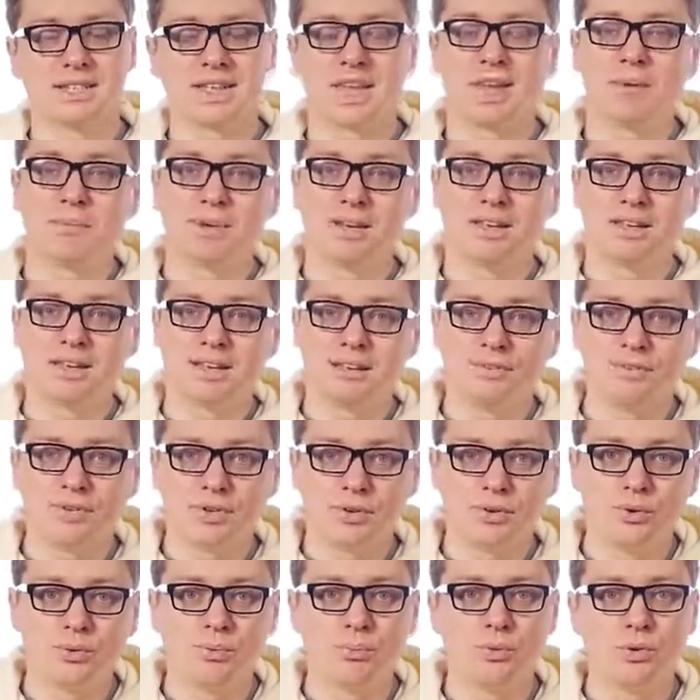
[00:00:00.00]
Namely, if
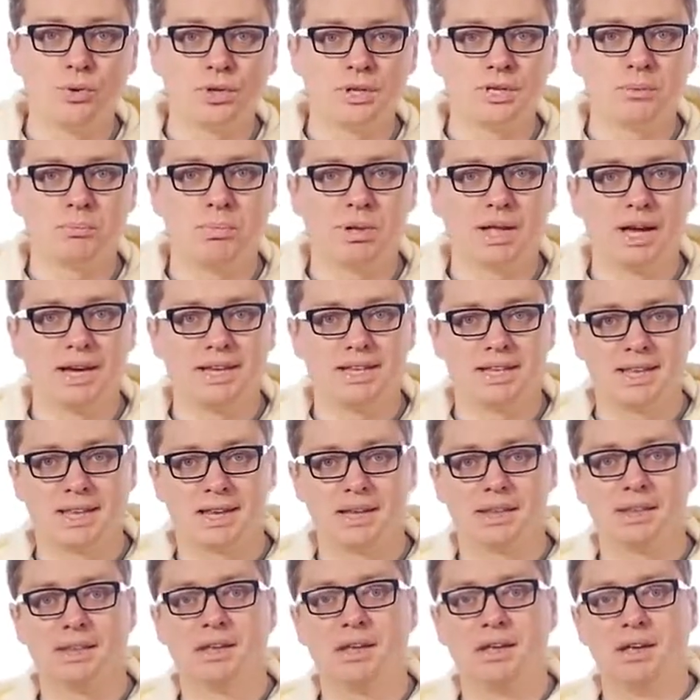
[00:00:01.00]
you multiply
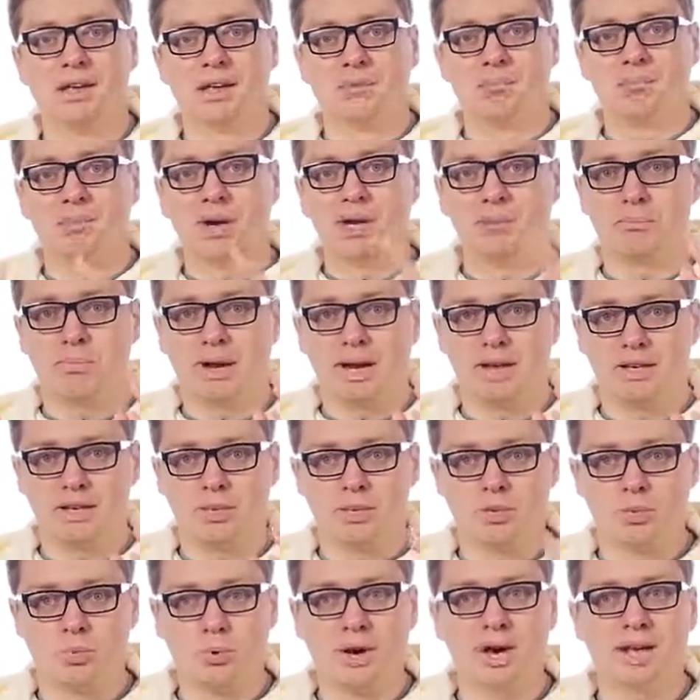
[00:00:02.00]
10 by
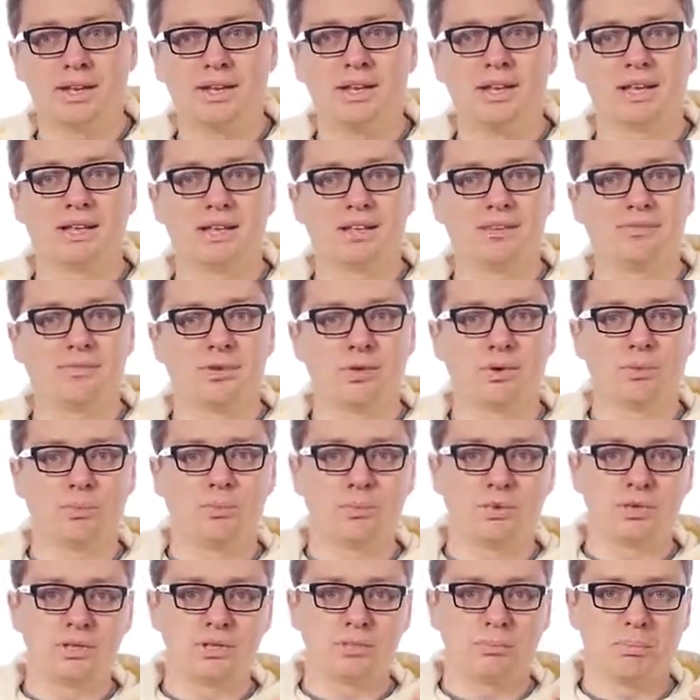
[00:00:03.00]
-1 and if you
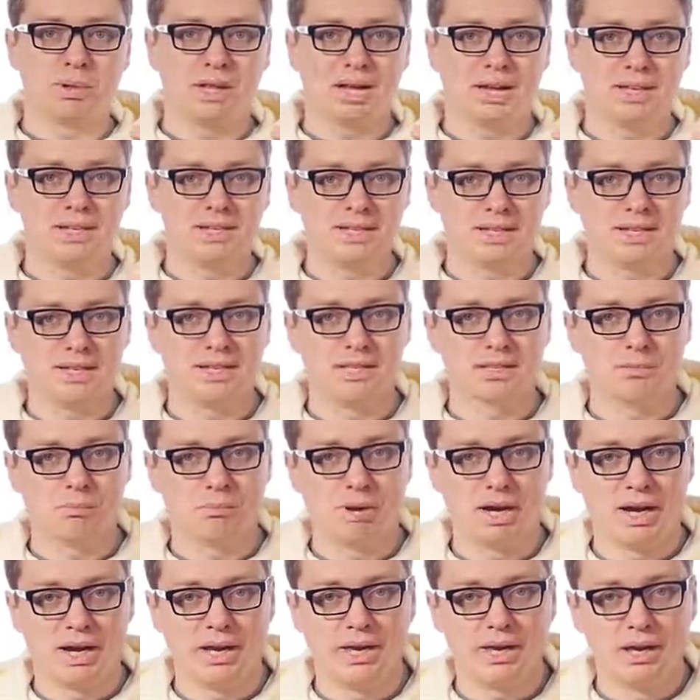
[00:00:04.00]
multiply 6
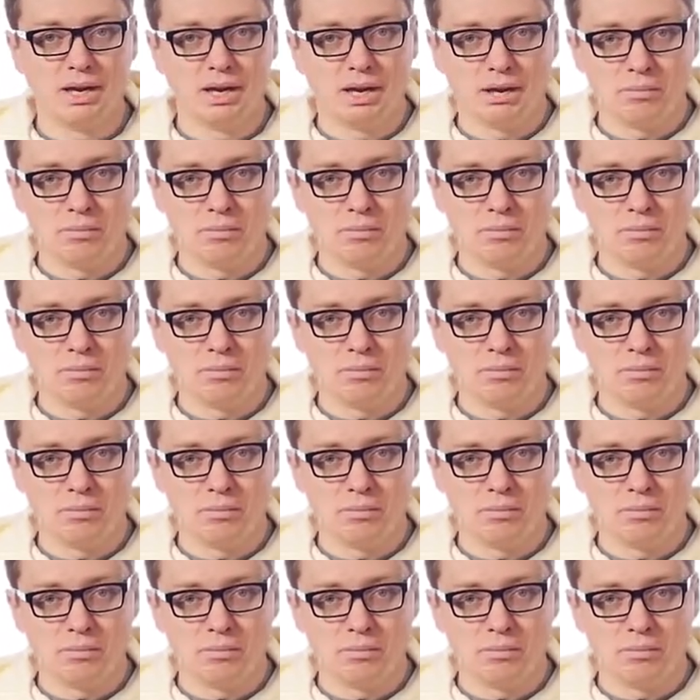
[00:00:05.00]
by